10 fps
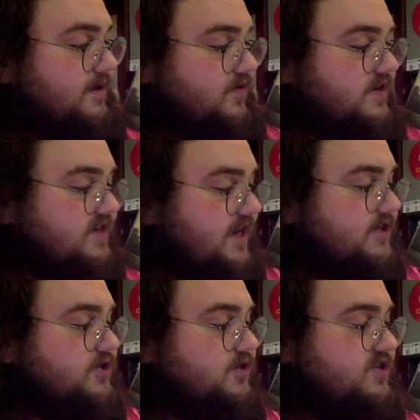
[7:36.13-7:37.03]
The
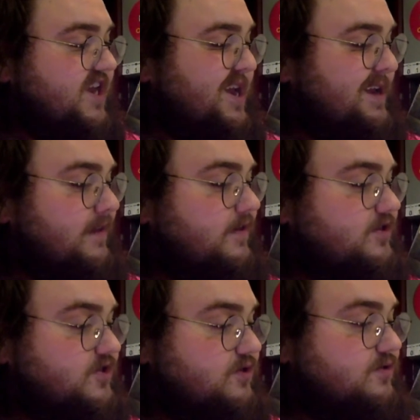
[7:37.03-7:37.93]
teachers and the
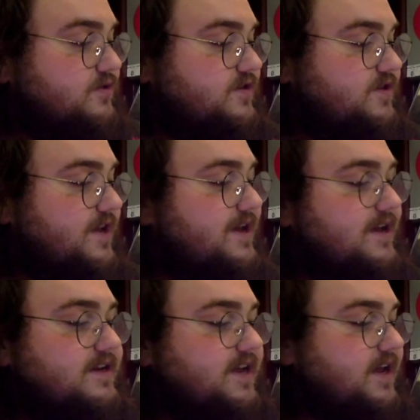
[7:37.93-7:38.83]
students
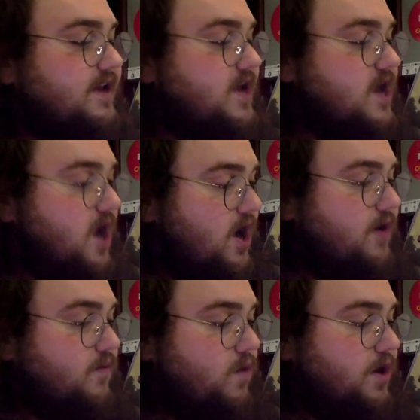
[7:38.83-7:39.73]
did
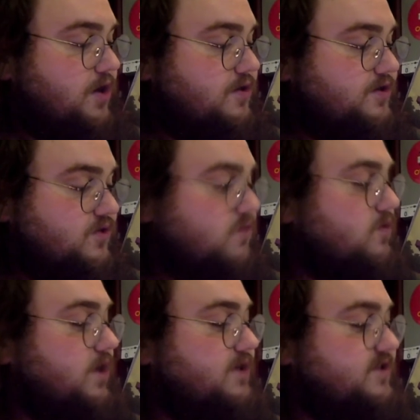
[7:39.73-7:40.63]
not want to go to
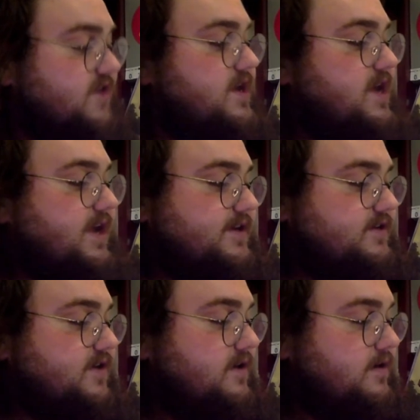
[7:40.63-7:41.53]
school on Sundays,